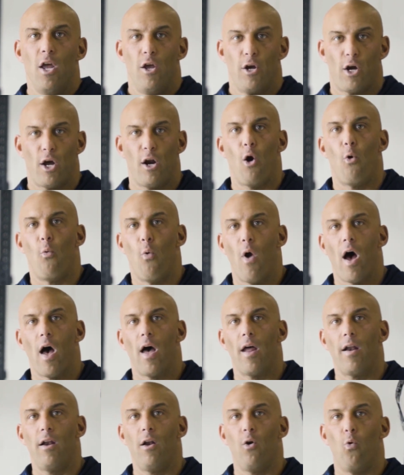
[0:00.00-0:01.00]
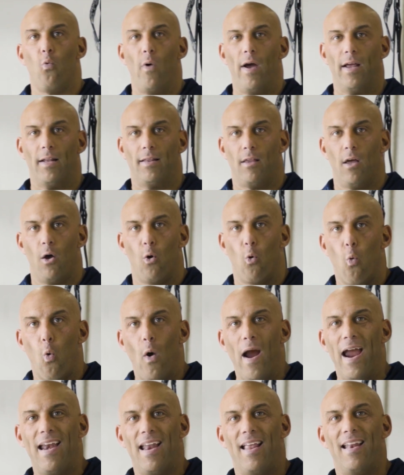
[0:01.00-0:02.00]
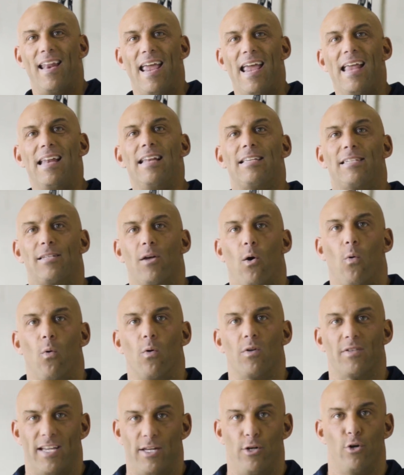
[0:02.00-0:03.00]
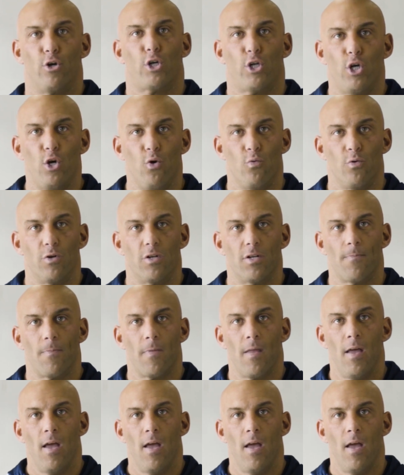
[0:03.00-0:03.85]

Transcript: you're gonna run with weighted insoles in your shoes.